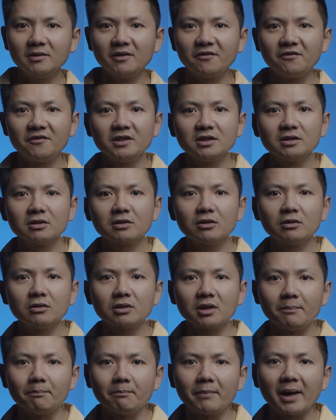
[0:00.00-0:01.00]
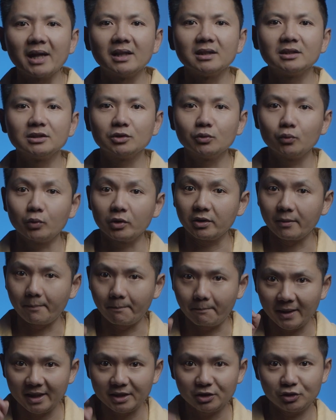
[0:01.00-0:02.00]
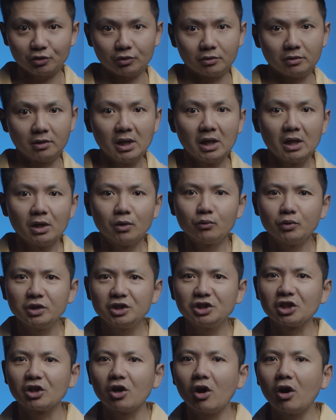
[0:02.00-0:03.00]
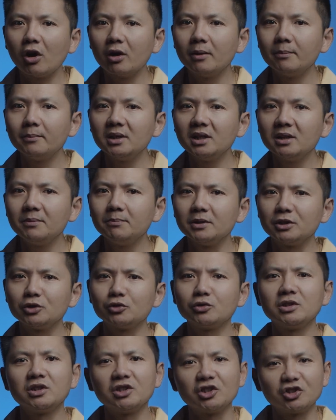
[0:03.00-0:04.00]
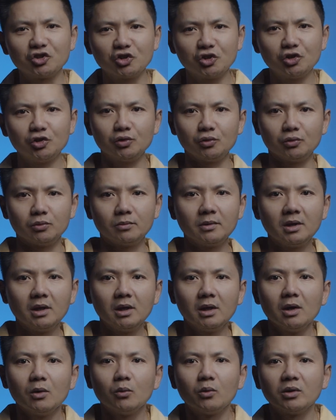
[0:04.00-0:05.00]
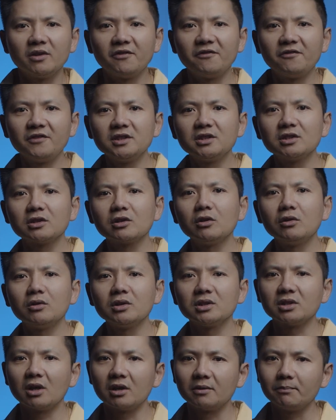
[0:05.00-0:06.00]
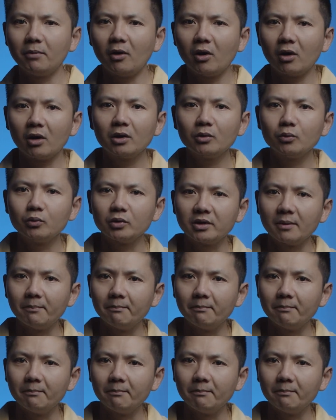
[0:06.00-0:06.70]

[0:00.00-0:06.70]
the physical can balance with the mental, reaching harmony between the two. When the physical is on par with the